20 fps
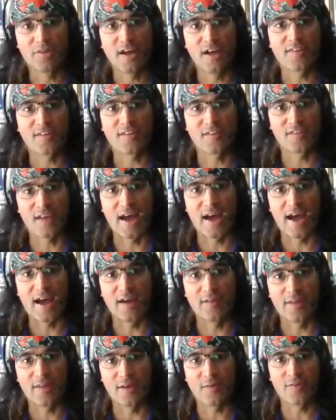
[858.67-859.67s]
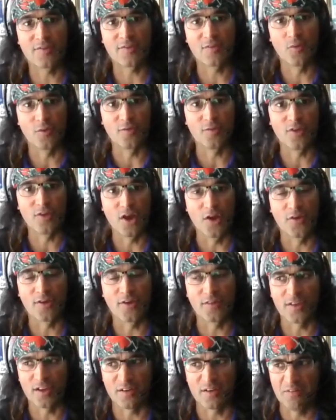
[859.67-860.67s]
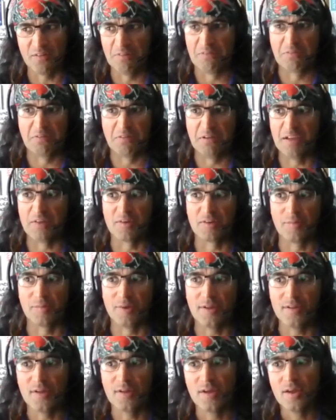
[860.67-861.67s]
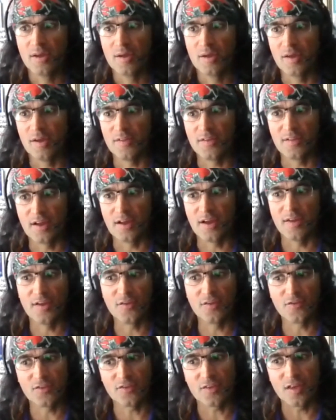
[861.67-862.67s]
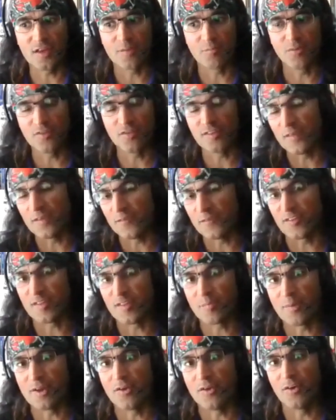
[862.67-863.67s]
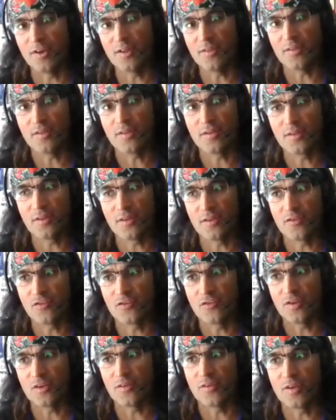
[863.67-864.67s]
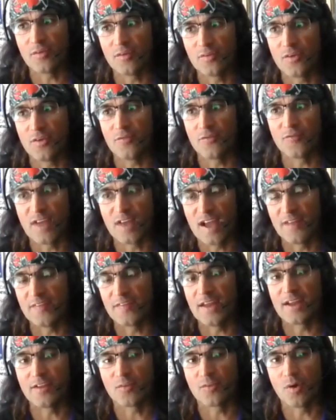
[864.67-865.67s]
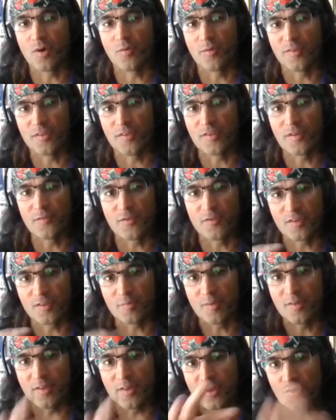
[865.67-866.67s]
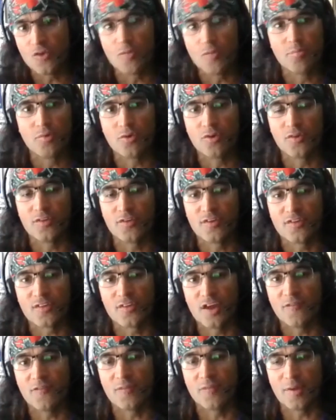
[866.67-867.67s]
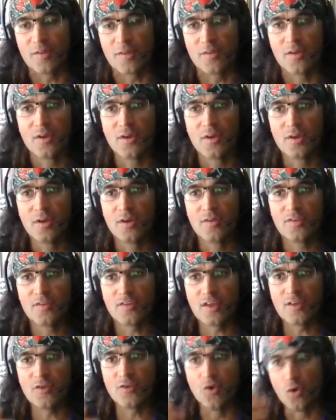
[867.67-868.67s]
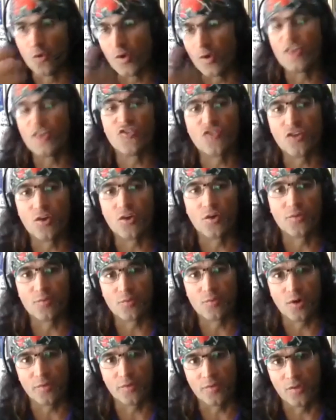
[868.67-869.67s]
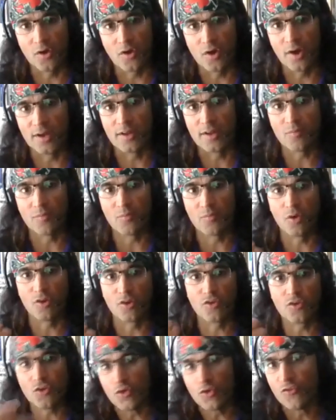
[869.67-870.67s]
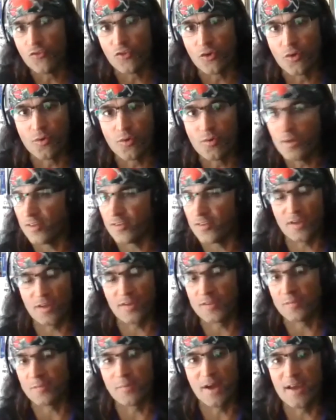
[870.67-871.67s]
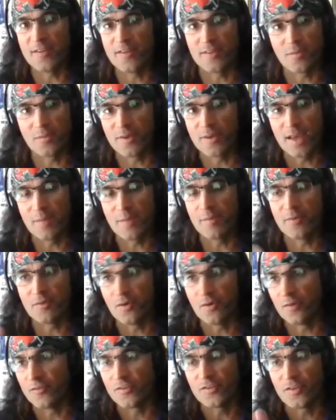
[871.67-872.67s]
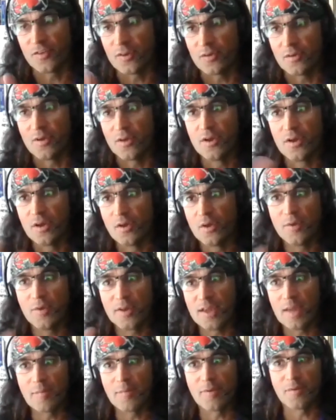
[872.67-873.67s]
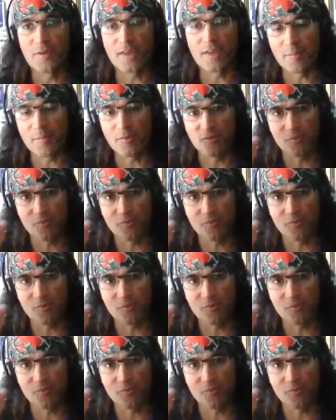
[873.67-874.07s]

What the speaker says: plays guitar, and now he's doing yoga. They go, oh, hang on a minute, and it puts a different spin on it. Have you found that as well with the different spin that you put on yourself? I mean, see your energy online and what you do is amazing. We keep it, obviously, we keep a